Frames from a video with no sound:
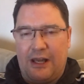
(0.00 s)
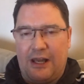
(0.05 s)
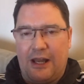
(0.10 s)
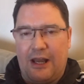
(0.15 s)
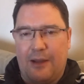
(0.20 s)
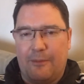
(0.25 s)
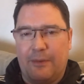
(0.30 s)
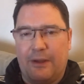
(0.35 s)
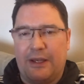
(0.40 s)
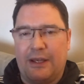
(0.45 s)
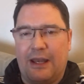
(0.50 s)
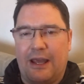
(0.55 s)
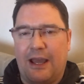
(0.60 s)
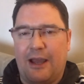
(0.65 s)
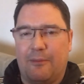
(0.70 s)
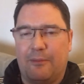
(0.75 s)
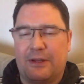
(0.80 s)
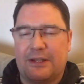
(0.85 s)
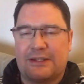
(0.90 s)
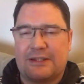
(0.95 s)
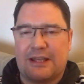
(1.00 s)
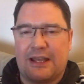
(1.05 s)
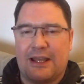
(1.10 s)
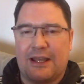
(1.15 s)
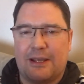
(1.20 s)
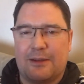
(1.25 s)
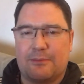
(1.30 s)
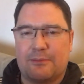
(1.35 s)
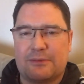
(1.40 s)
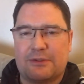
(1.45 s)
I mean, how many
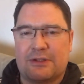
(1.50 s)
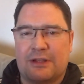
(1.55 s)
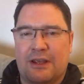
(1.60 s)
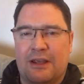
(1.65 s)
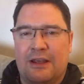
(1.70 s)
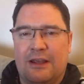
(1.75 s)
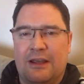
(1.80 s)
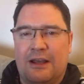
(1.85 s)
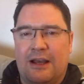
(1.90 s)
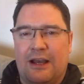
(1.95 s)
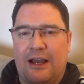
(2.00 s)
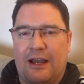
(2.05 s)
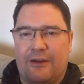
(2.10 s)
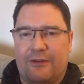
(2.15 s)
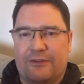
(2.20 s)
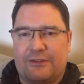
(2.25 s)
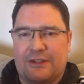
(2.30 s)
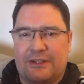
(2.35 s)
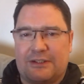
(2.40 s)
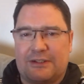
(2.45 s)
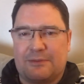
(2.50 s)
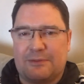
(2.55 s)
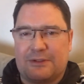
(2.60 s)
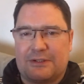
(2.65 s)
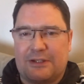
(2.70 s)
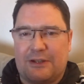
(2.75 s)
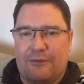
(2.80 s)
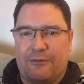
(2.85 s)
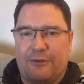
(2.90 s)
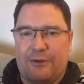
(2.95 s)
times I've said to
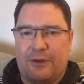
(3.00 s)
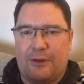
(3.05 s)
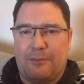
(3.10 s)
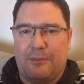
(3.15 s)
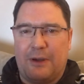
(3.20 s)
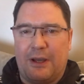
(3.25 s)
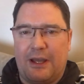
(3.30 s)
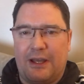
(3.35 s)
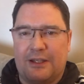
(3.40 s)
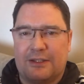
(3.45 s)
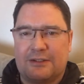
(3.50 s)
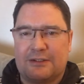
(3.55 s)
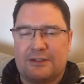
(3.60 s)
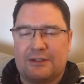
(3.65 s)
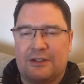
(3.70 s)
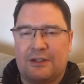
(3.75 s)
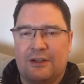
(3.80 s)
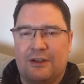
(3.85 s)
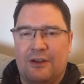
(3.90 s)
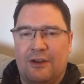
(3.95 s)
myself in the past,